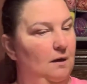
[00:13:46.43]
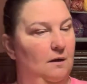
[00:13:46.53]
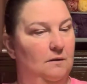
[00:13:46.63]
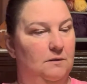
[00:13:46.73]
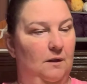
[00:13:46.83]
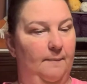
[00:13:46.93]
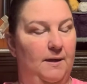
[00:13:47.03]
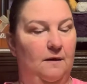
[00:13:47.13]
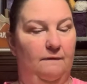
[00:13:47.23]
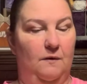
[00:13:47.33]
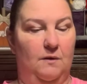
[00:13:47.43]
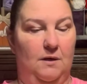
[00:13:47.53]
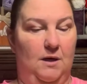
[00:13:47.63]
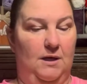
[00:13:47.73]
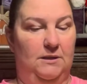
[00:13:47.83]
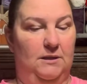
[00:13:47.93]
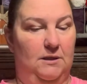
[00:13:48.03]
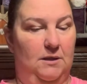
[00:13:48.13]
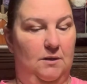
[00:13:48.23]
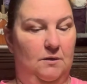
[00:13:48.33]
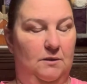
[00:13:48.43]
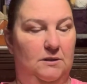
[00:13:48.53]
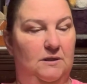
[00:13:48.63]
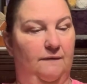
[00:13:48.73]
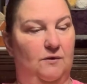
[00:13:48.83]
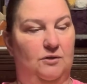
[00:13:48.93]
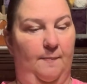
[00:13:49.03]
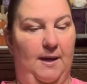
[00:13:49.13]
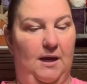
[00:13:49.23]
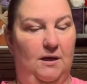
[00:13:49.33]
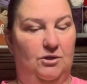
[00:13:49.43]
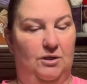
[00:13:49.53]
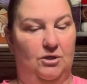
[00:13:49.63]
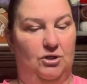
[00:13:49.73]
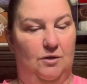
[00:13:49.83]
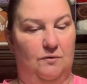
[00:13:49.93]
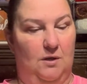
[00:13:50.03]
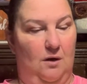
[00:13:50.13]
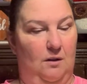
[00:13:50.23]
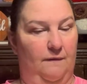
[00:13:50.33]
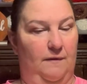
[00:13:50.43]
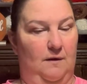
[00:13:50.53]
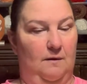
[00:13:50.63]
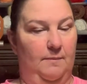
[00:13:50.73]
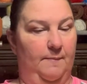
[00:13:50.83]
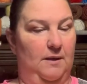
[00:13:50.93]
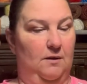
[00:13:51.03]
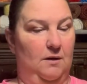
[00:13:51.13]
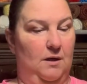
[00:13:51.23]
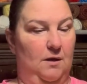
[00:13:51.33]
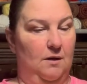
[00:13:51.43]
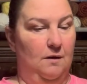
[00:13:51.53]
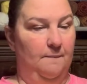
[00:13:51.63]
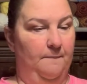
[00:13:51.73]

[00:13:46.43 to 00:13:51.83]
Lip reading: So let me give you an idea here. Let's see if there's a page that shows all of them. Let me look here.